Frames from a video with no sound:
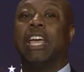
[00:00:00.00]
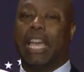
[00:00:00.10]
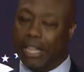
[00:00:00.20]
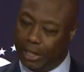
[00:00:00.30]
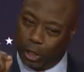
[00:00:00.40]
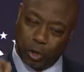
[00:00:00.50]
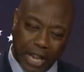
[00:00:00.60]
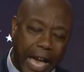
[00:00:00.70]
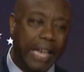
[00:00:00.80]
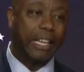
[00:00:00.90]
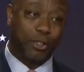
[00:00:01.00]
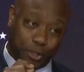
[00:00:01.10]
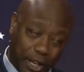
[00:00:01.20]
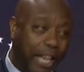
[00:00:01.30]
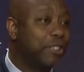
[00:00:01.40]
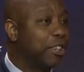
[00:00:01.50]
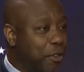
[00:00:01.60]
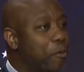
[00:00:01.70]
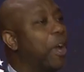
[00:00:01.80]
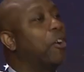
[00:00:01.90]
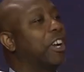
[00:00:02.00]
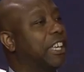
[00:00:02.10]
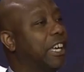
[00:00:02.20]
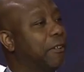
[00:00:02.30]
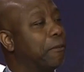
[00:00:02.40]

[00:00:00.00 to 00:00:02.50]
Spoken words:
in the United States of America.